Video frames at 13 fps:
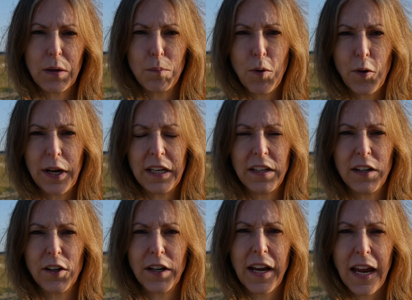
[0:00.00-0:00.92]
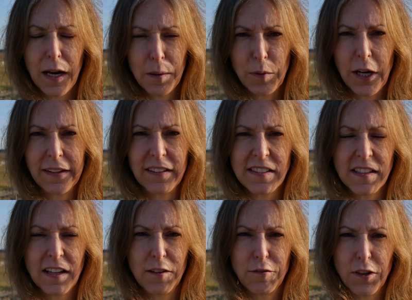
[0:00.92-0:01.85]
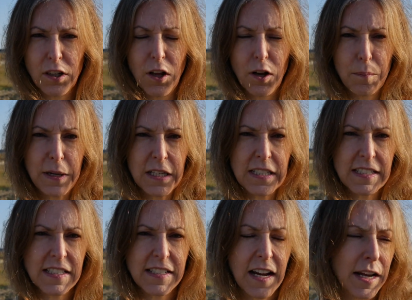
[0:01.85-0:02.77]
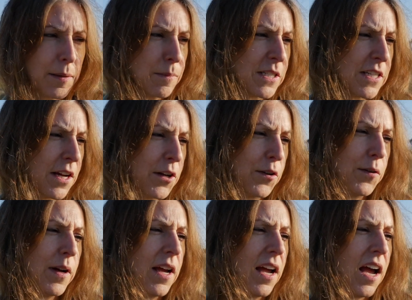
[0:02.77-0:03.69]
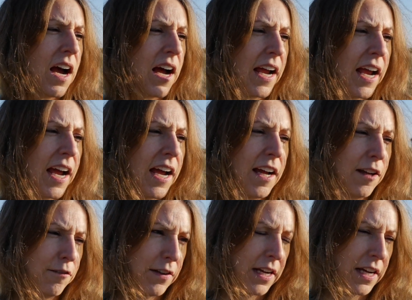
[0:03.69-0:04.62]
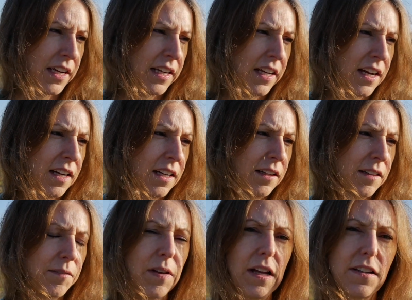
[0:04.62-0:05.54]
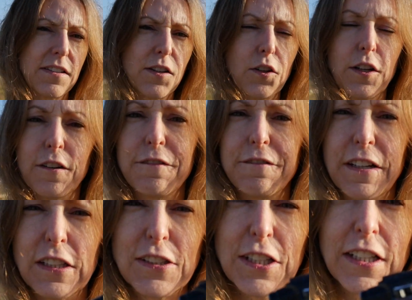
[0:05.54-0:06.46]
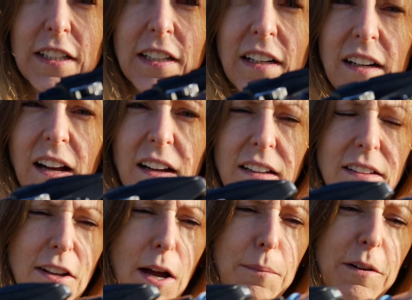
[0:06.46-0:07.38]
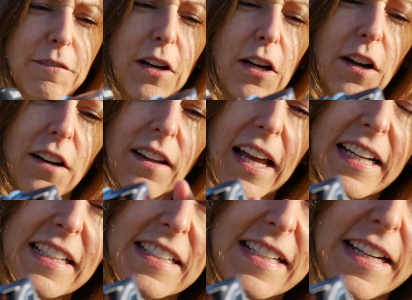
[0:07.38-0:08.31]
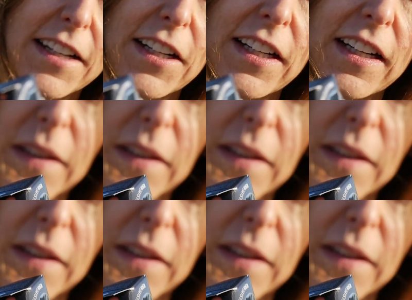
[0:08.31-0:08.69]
point your camera at the sun for long periods of time. So I have a solar filter top of our lens here.